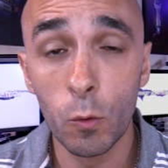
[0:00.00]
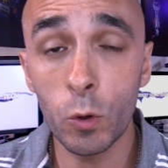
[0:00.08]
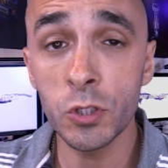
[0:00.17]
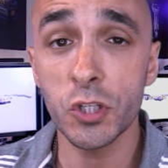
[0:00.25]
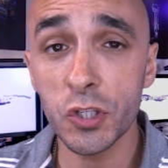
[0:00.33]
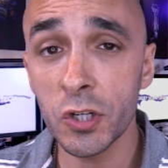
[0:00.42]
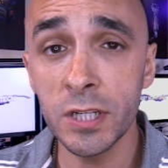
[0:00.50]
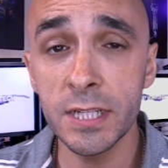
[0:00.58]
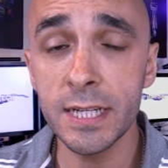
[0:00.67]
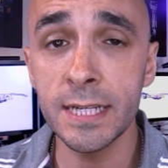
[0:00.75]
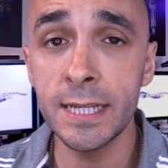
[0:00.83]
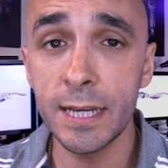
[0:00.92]
Once signed
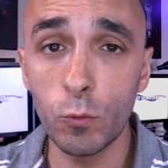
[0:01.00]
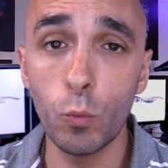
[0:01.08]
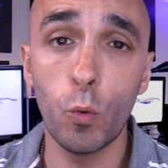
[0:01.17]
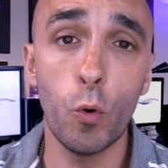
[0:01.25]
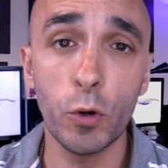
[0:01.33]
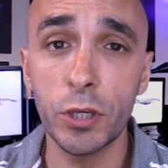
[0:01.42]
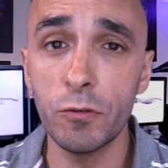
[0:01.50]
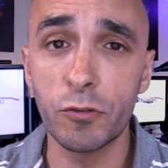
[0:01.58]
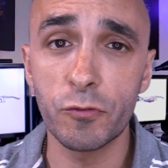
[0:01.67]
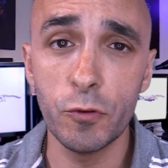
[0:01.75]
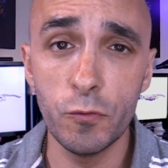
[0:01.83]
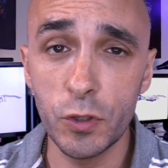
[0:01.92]
in, it will walk you
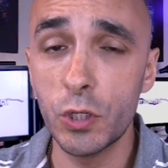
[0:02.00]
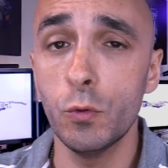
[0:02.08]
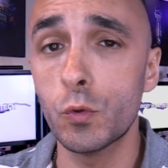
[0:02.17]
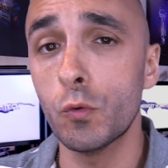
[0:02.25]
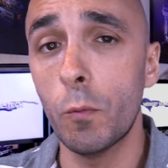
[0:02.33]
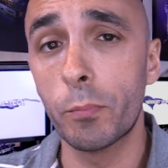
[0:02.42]
through the usual